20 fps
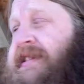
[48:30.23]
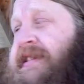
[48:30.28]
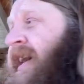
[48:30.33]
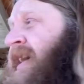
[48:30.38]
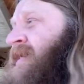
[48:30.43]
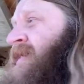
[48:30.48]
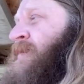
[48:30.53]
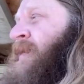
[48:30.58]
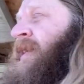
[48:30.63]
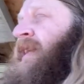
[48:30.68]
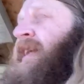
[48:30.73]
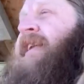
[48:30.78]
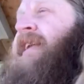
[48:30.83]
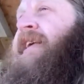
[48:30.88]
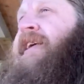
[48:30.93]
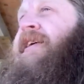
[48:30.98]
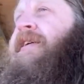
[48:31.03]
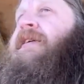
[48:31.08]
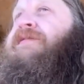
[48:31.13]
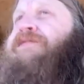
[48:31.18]
guy's been in
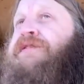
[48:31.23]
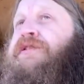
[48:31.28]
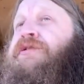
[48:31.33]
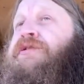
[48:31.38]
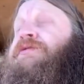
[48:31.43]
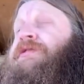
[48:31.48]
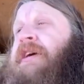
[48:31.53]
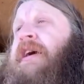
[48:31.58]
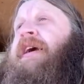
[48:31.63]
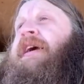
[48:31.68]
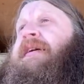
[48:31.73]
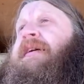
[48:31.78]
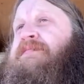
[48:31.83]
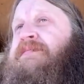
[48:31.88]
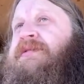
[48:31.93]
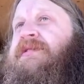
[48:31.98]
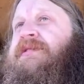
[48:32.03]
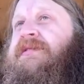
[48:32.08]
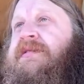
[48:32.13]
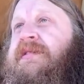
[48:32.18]
here a few
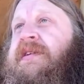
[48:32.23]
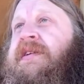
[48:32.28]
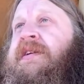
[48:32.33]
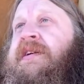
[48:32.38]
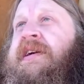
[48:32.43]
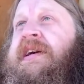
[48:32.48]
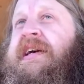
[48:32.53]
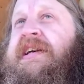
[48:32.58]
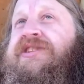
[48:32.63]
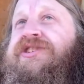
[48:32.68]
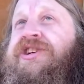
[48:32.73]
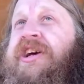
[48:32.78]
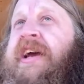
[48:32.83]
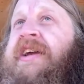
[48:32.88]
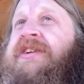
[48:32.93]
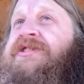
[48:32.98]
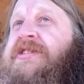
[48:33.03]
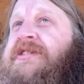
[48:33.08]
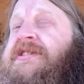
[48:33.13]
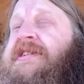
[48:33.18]
times. He's
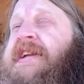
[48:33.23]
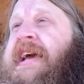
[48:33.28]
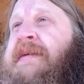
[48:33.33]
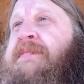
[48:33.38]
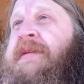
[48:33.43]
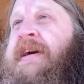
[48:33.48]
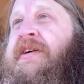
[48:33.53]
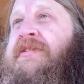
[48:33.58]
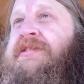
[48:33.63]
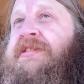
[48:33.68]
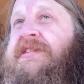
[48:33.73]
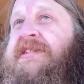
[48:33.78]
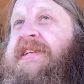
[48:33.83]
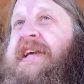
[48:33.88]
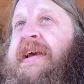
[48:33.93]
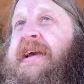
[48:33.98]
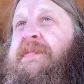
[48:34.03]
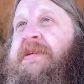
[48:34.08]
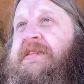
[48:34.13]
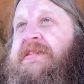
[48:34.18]
changed his name now to
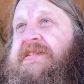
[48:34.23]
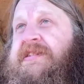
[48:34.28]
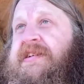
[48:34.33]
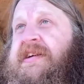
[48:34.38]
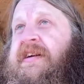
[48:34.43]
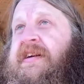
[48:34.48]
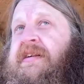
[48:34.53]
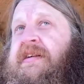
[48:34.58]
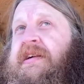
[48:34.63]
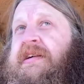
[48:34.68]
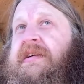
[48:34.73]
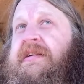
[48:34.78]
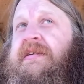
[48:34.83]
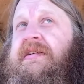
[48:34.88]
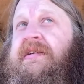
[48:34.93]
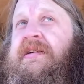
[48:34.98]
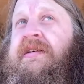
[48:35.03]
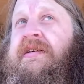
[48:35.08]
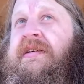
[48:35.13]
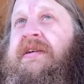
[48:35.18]
Sammy the Skunk.
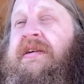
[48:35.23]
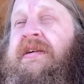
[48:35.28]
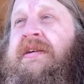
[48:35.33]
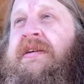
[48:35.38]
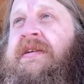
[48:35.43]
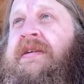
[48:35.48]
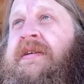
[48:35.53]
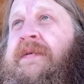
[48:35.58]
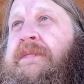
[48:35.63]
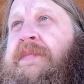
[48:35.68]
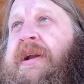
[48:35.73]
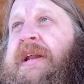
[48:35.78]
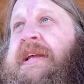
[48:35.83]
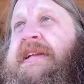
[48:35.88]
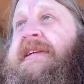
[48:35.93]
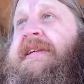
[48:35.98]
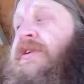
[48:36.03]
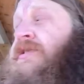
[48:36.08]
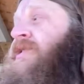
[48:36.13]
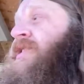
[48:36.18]
But he
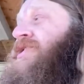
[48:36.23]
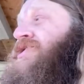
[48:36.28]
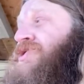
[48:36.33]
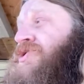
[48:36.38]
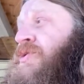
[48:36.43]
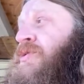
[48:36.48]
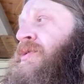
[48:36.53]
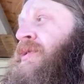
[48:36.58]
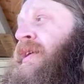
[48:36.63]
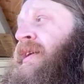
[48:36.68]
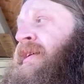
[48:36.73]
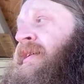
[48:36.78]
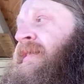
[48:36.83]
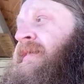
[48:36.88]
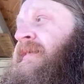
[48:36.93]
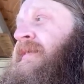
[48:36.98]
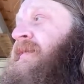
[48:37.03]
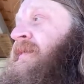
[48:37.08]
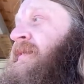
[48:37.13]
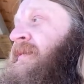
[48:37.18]
tells a story
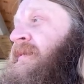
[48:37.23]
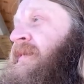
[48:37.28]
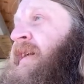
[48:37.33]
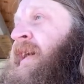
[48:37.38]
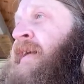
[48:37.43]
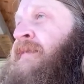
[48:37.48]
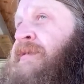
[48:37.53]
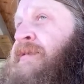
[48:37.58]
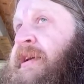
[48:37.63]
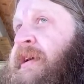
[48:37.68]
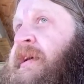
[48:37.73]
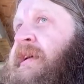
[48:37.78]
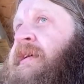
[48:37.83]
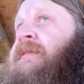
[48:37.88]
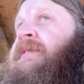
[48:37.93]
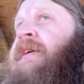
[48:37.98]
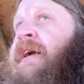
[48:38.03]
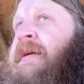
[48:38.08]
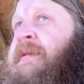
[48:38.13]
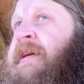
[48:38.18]
every
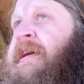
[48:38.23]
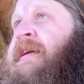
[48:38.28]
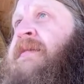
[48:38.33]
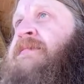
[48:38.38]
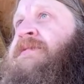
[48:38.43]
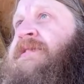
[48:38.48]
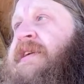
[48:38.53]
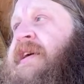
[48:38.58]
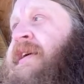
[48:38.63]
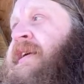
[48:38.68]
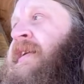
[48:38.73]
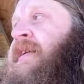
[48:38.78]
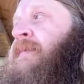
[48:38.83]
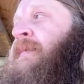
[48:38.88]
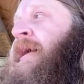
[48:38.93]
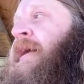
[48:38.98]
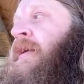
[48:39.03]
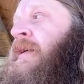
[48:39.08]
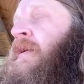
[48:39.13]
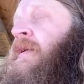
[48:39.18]
time he comes in
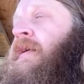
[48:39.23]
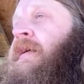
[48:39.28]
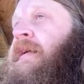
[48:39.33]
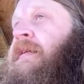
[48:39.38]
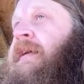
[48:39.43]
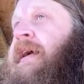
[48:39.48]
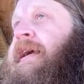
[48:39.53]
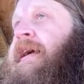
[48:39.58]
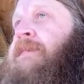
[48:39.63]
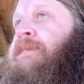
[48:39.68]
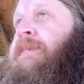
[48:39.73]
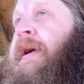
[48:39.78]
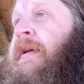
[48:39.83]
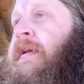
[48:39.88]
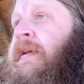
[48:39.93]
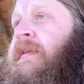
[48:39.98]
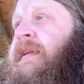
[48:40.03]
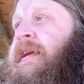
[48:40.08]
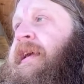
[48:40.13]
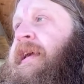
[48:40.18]
about, like,
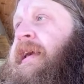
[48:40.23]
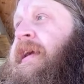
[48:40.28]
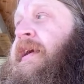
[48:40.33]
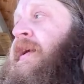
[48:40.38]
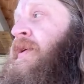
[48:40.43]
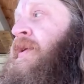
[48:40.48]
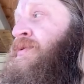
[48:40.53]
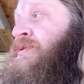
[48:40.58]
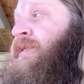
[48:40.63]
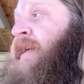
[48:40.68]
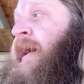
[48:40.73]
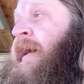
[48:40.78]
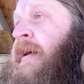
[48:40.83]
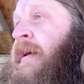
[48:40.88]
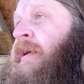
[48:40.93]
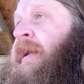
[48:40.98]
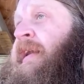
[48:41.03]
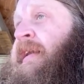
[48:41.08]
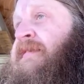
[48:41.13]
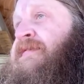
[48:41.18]
apparently he goes
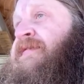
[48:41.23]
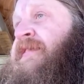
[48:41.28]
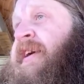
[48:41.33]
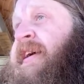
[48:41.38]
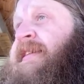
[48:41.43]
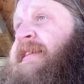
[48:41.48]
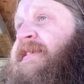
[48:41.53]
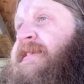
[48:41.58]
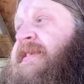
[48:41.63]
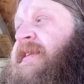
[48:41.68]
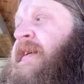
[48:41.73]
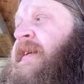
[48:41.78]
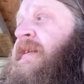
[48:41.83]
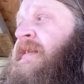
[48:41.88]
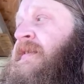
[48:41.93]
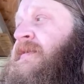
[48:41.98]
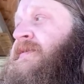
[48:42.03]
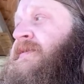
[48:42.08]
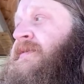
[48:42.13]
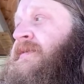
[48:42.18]
out and he finds
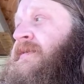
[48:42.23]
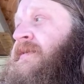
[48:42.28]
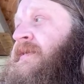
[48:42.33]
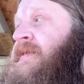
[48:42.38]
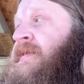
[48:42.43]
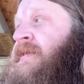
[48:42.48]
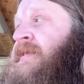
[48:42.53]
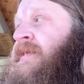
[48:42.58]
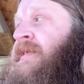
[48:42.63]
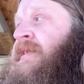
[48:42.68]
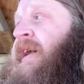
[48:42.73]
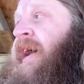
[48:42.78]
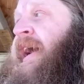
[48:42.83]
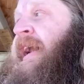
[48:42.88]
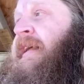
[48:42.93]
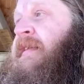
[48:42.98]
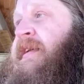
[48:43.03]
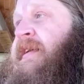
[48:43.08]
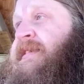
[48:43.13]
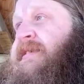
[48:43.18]
skunks and
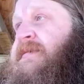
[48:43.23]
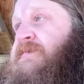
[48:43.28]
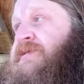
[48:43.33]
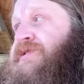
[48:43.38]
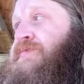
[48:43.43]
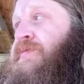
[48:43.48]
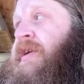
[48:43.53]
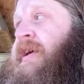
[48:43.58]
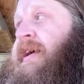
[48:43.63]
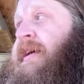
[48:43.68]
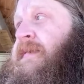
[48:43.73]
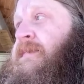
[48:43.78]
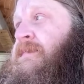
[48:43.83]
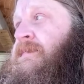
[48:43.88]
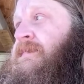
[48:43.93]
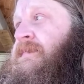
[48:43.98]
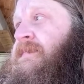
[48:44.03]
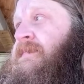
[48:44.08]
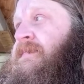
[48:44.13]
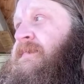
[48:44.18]
he lets them spray him.
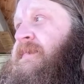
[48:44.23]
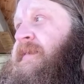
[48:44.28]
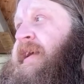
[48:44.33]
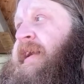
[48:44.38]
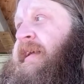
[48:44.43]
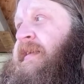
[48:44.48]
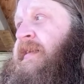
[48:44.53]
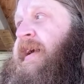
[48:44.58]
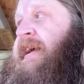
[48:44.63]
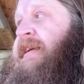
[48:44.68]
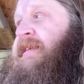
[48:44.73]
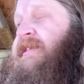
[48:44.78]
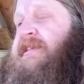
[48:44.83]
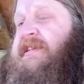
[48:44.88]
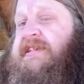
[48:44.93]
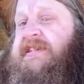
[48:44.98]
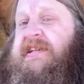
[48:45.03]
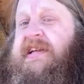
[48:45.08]
And he likes to